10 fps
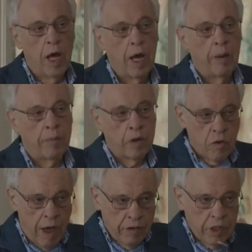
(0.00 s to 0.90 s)
Um,
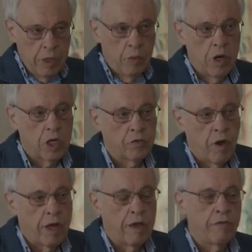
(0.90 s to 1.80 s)
gravity works
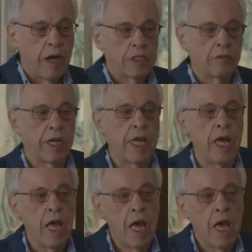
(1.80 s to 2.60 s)
very effectively.